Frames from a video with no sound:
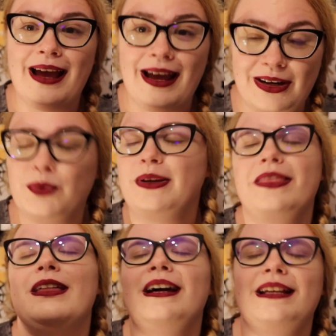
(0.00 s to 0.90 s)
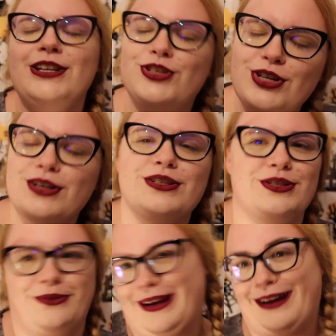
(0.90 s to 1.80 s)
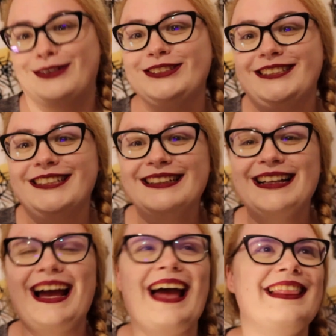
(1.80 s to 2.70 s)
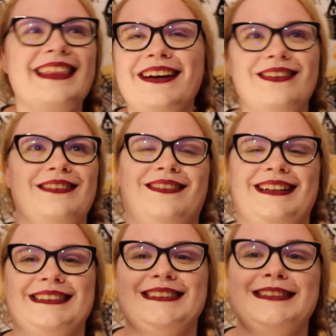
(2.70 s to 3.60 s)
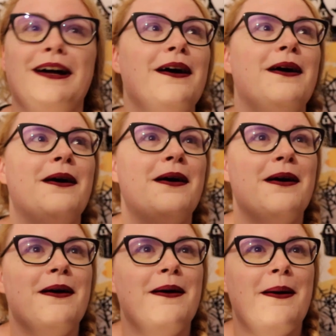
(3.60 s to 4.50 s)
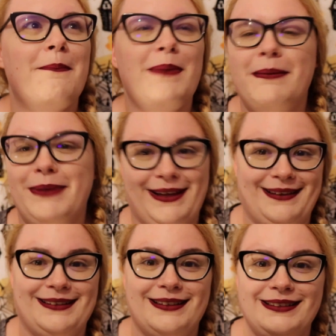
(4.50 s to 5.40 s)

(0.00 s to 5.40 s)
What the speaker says: And with that, he turned around and there he was, my man,